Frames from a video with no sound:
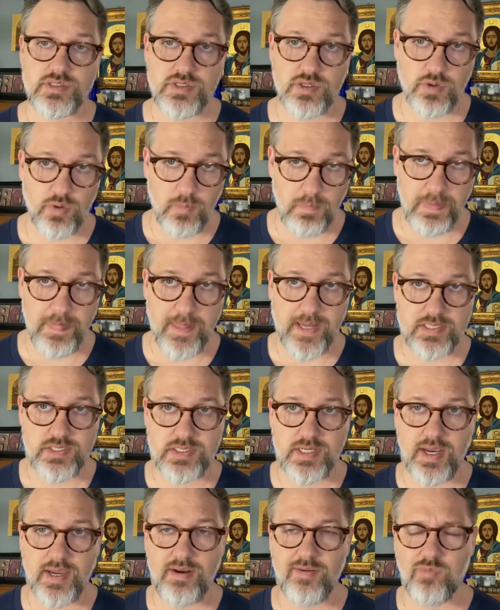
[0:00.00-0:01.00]
So that's
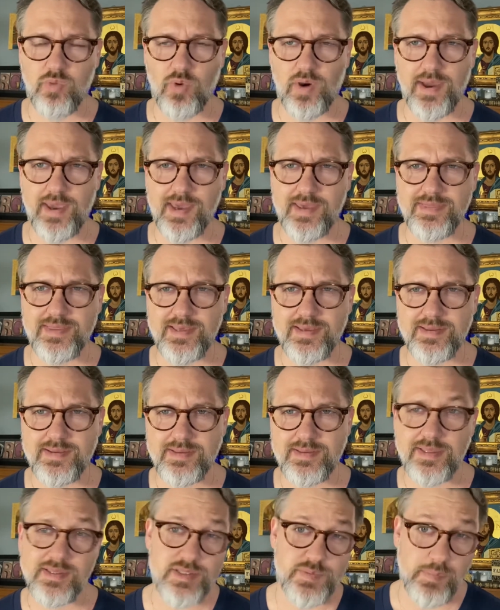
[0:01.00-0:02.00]
kind of why I think
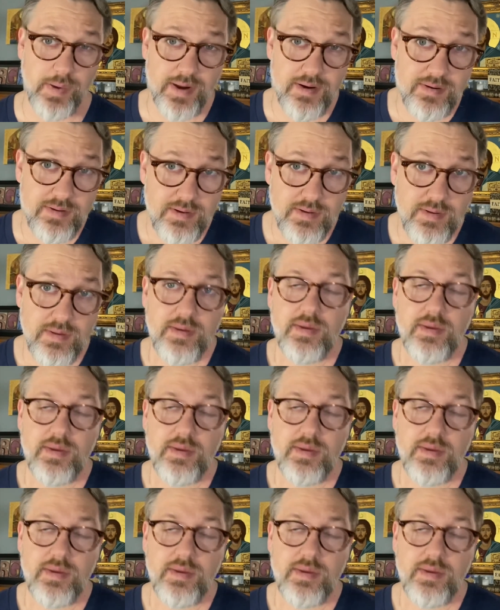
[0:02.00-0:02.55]
it's better.